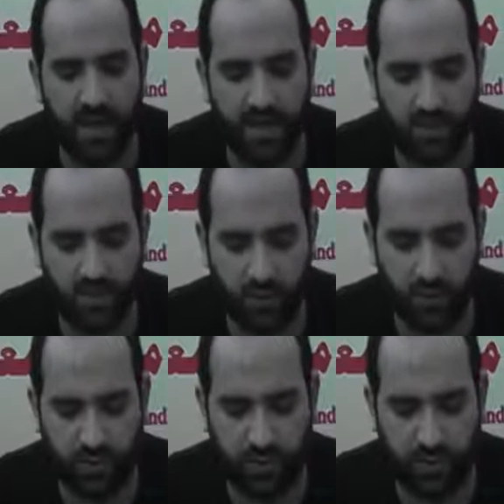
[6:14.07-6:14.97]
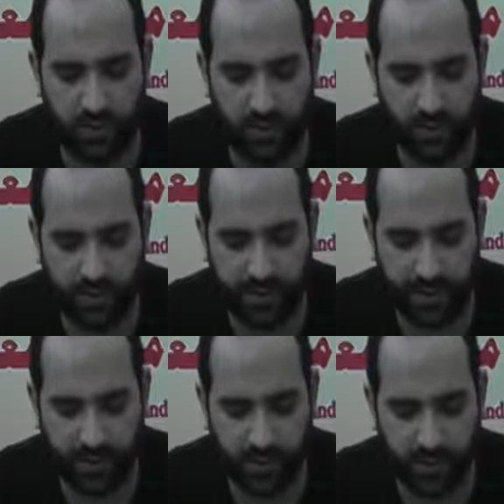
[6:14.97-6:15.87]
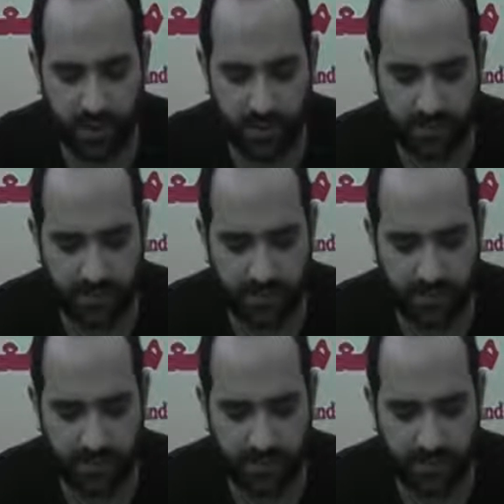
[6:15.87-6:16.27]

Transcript: Store all that you reap,